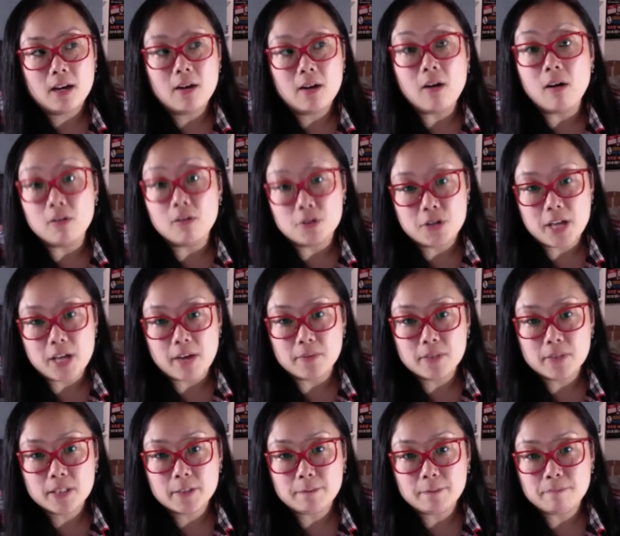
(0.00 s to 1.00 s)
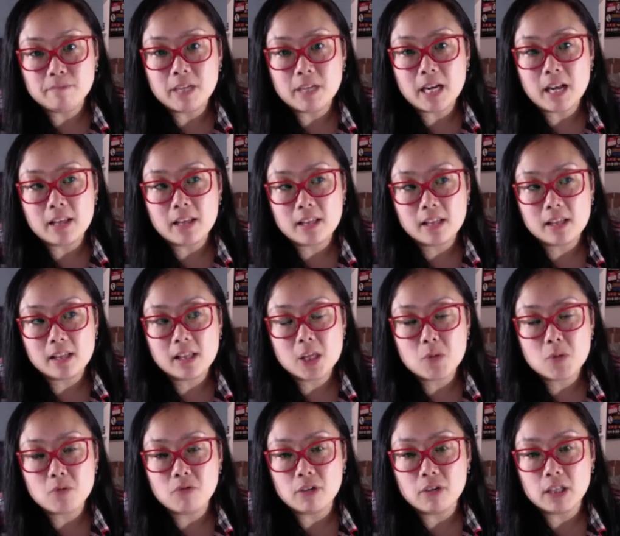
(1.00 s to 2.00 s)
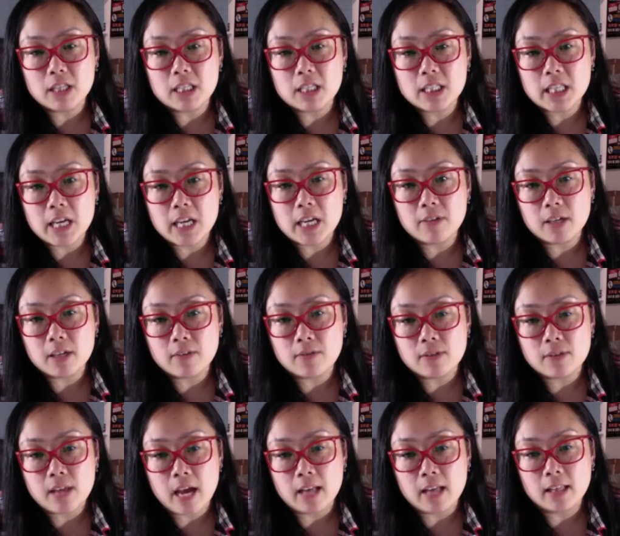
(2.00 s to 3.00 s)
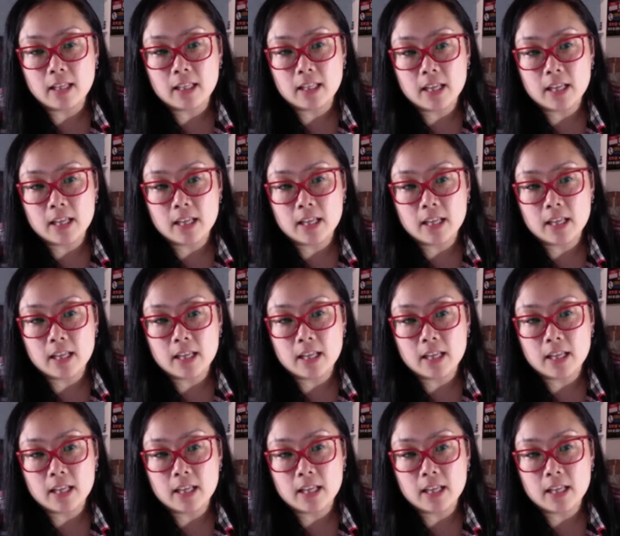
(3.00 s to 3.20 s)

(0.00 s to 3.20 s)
all the deaths. And I think that they were really saving it for that.